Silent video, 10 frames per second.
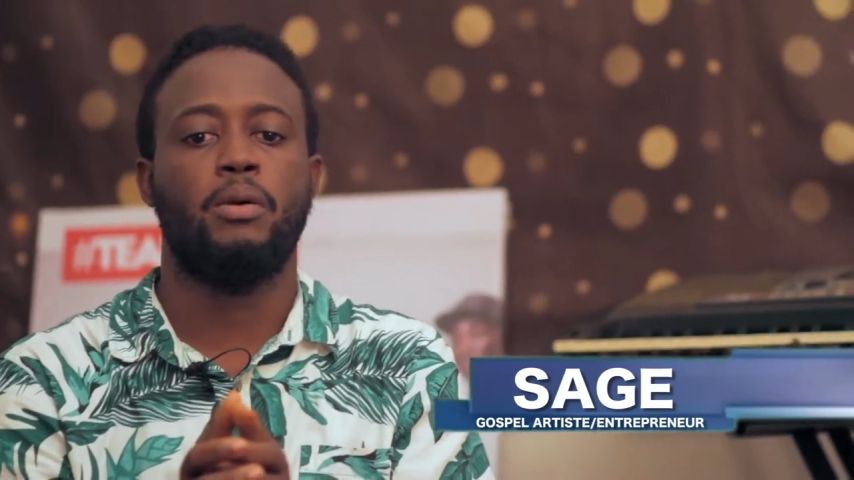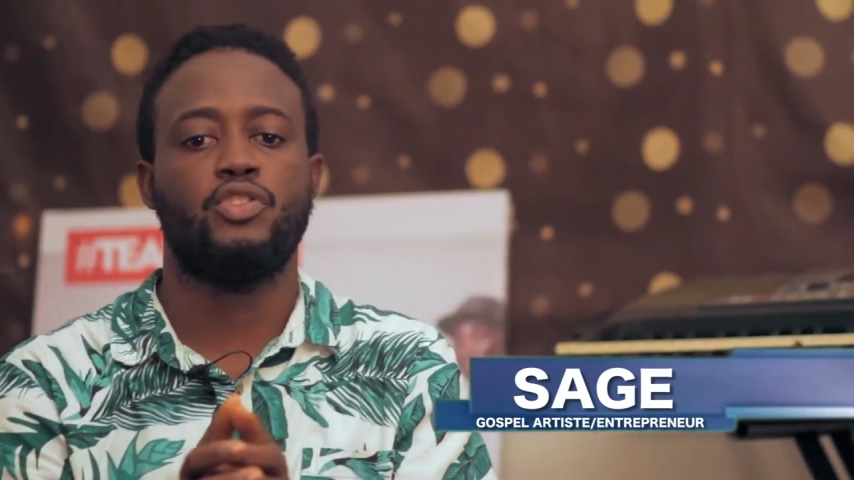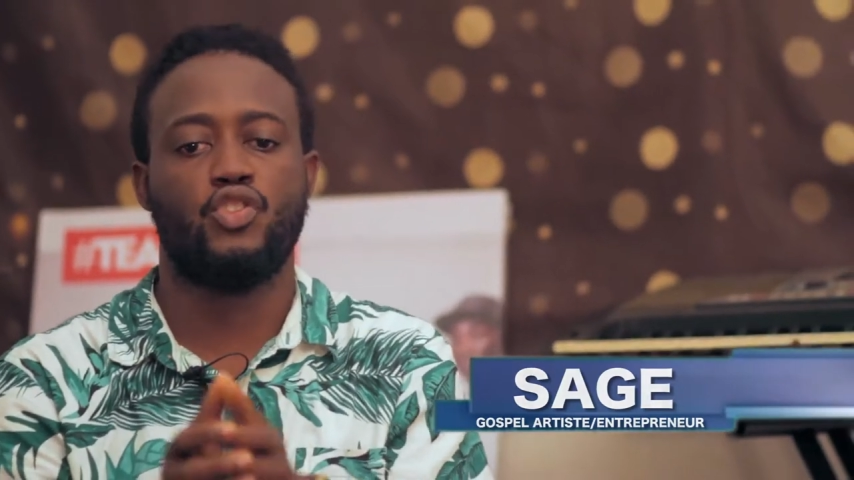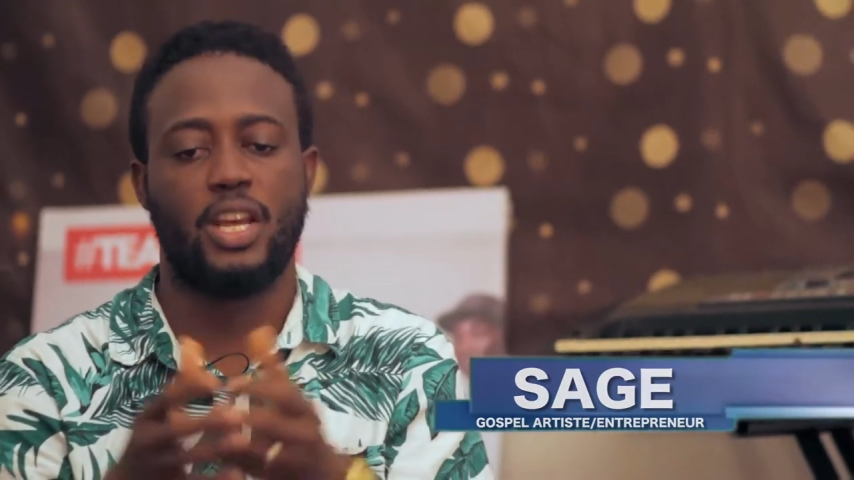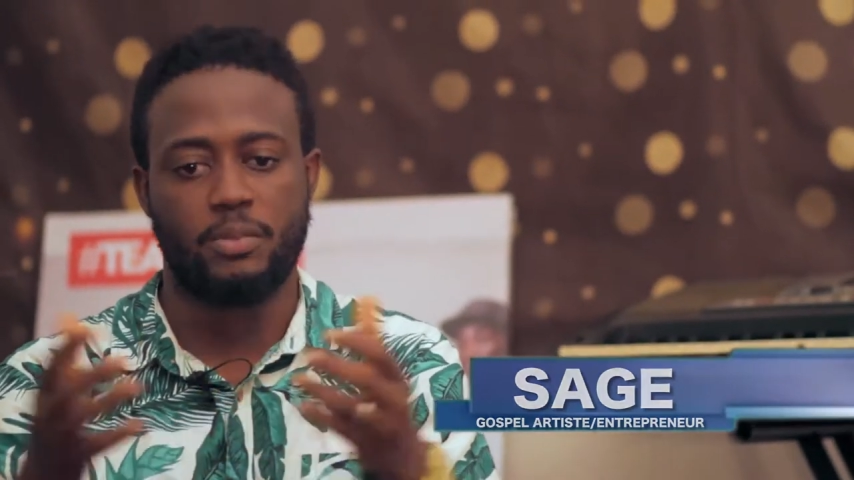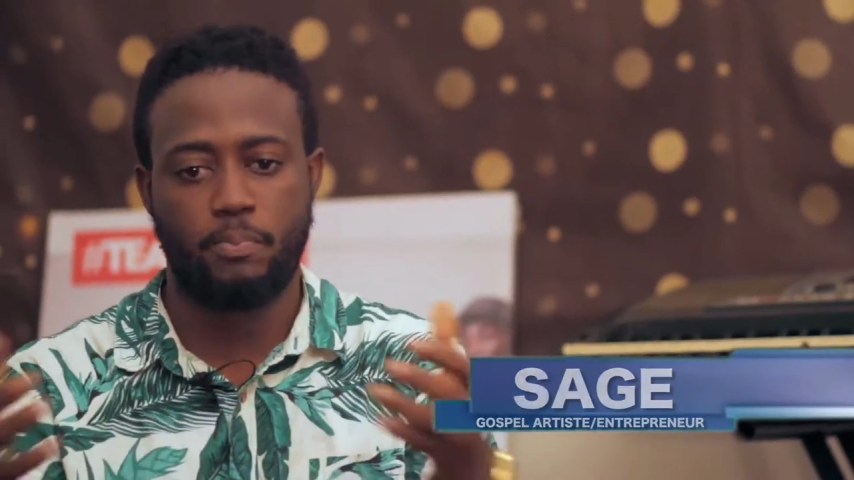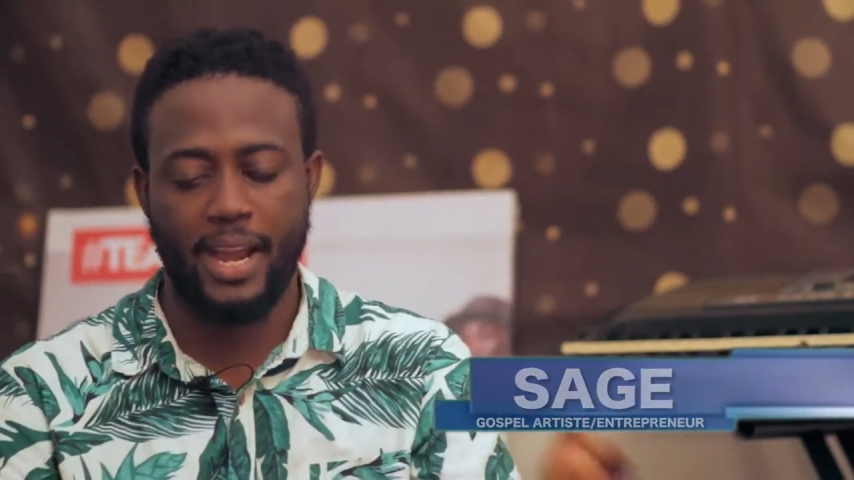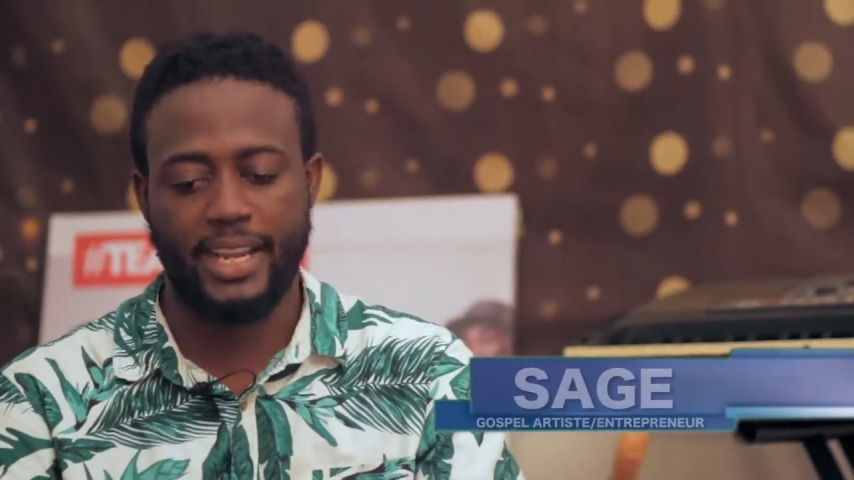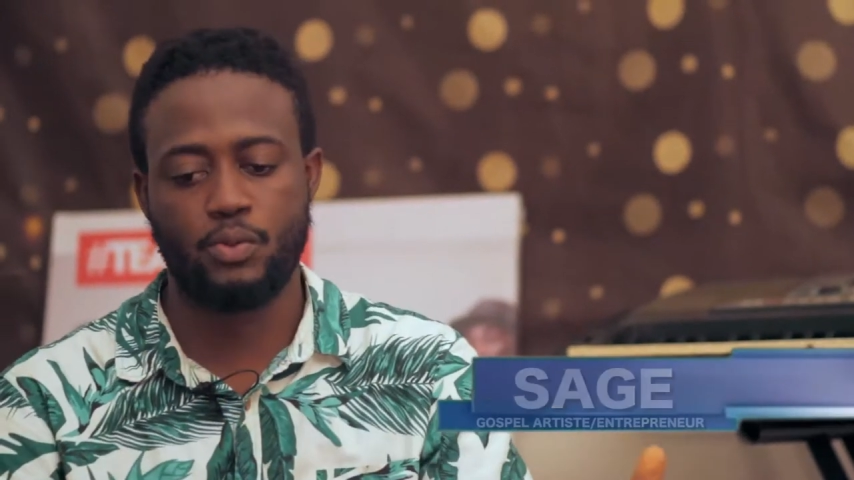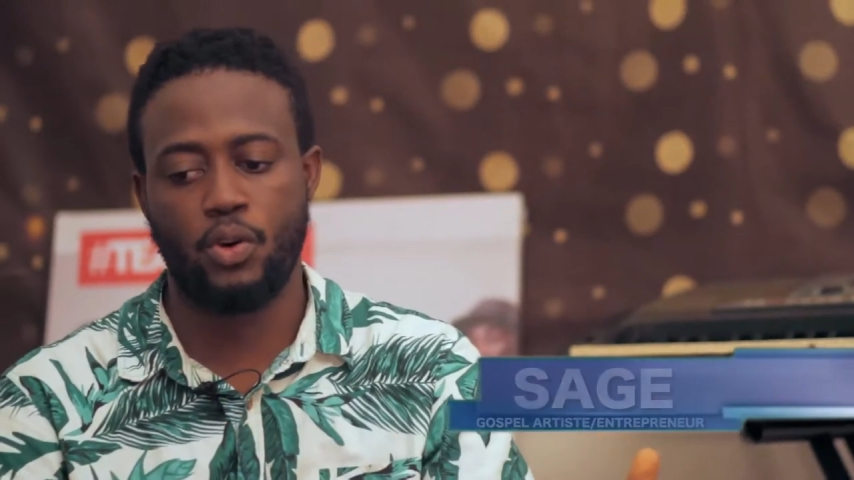
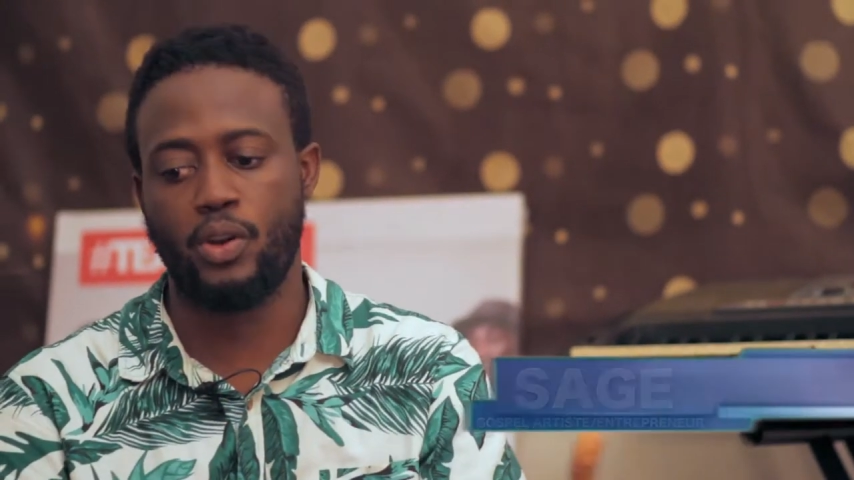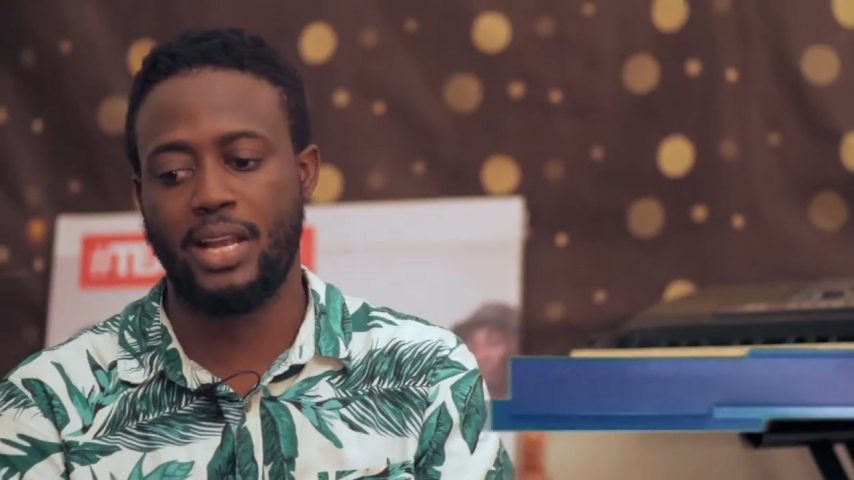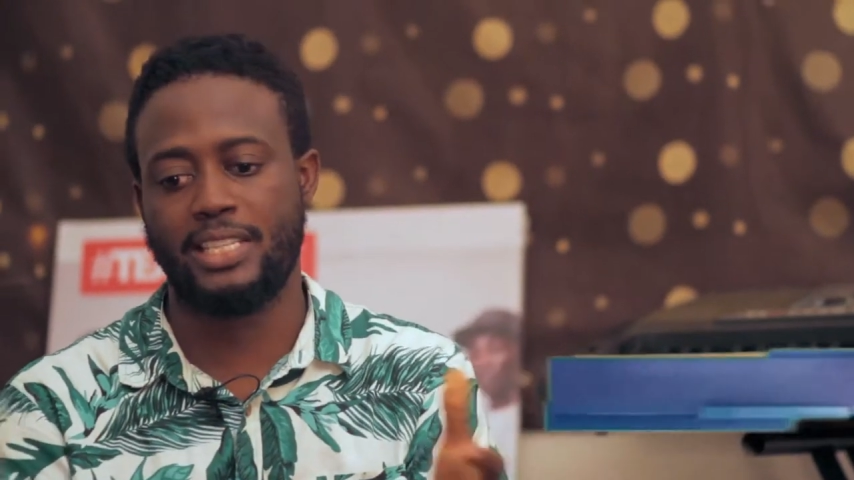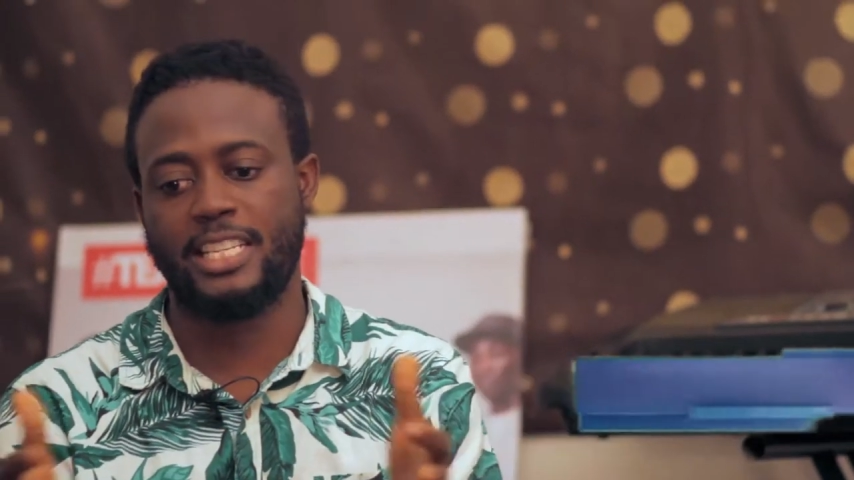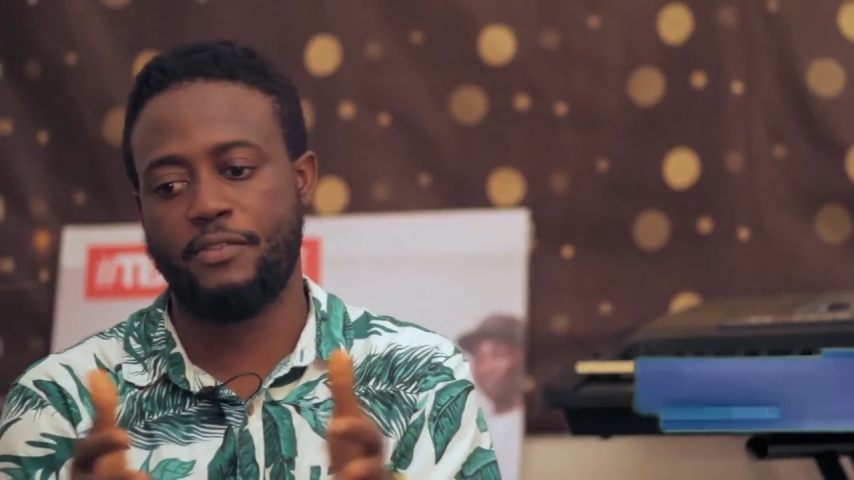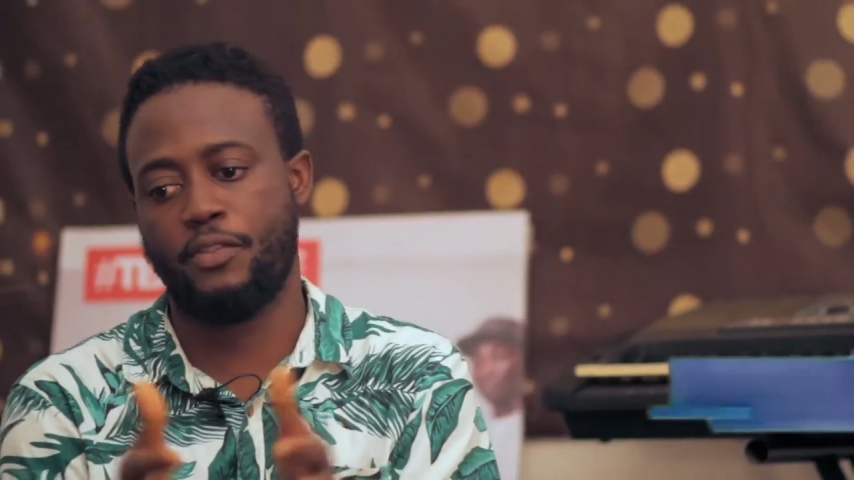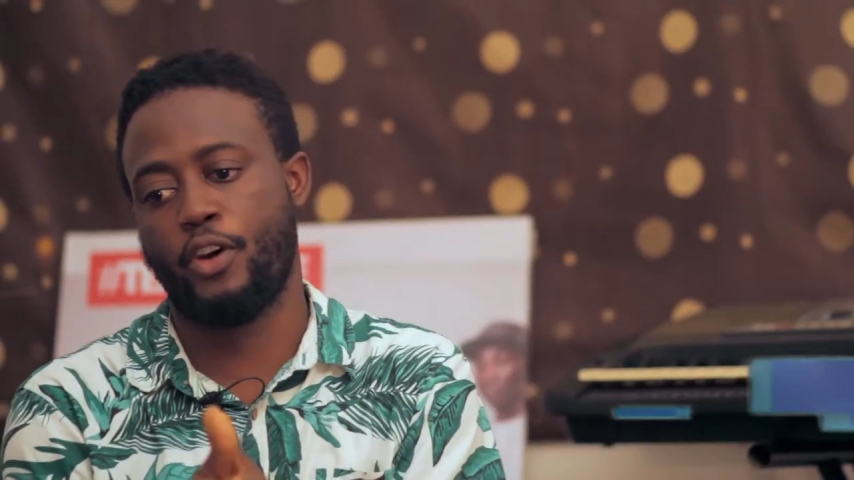Transpackage what God has given